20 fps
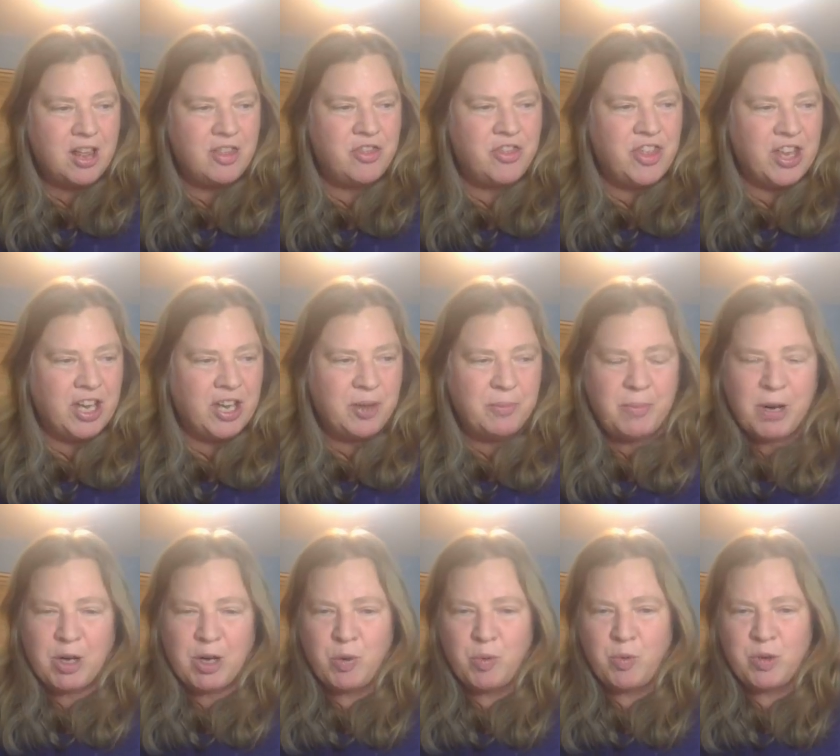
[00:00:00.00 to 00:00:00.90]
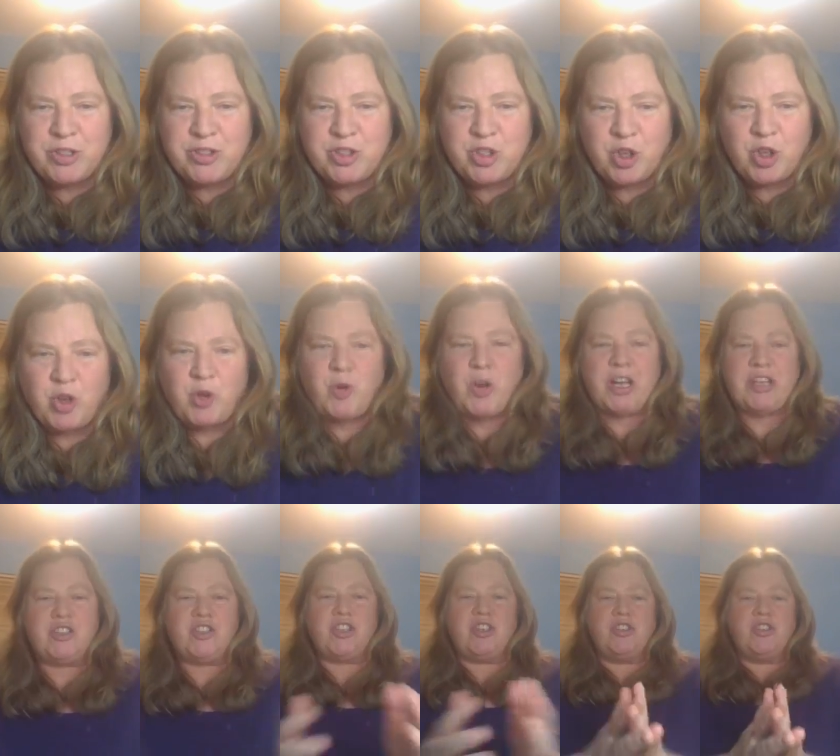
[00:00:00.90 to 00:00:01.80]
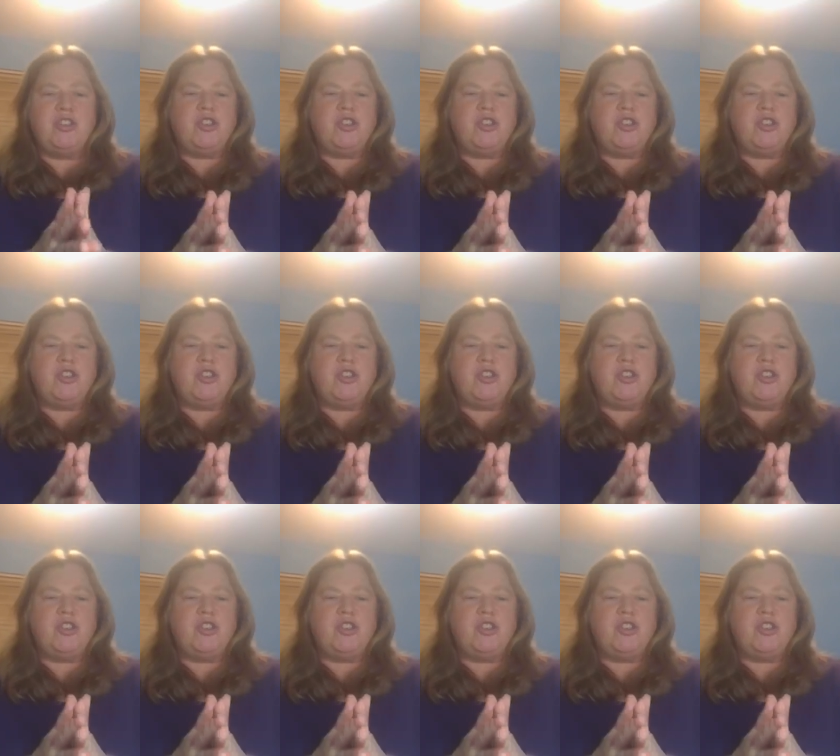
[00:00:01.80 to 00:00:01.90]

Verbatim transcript: think about what sort of questions.